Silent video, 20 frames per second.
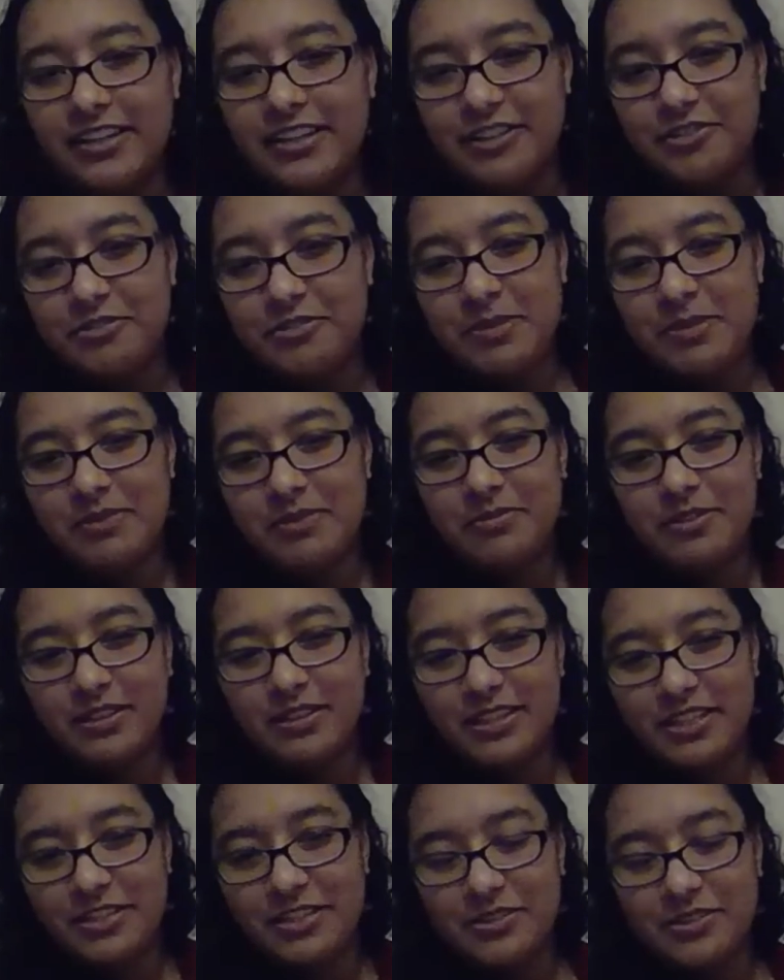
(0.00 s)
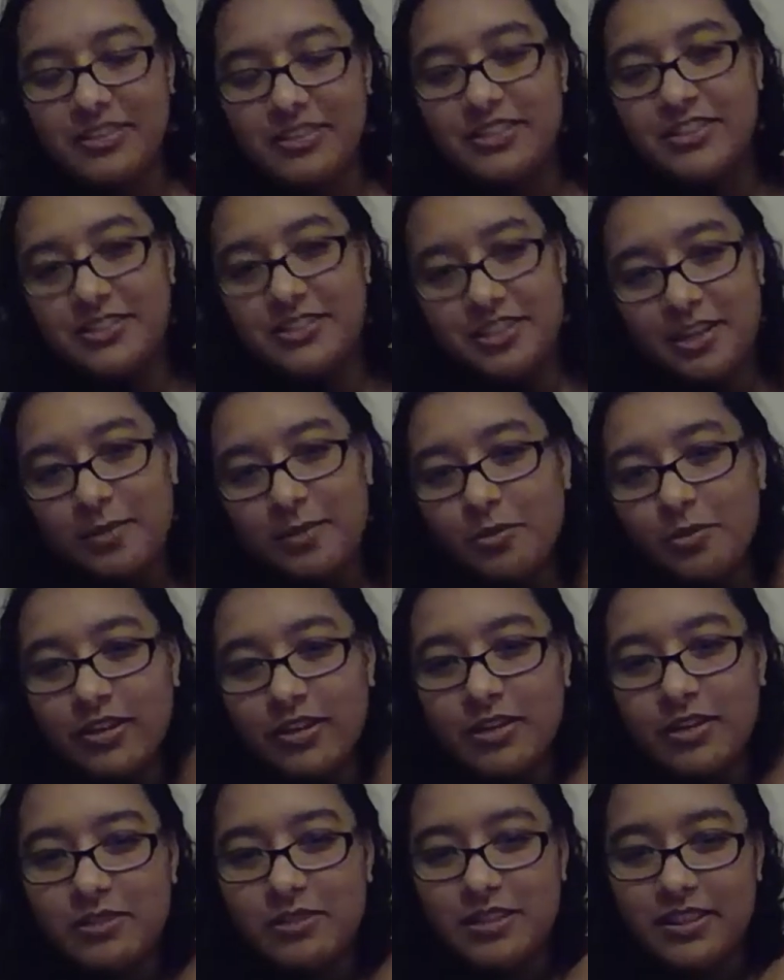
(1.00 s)
would be really doing a good job
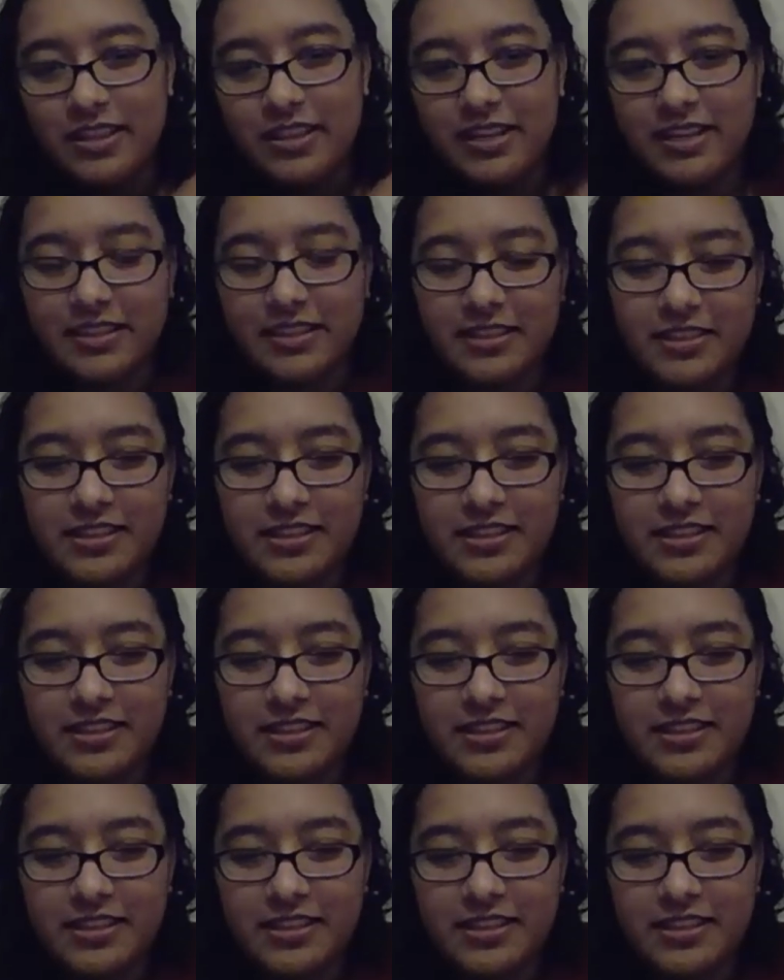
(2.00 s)
working with like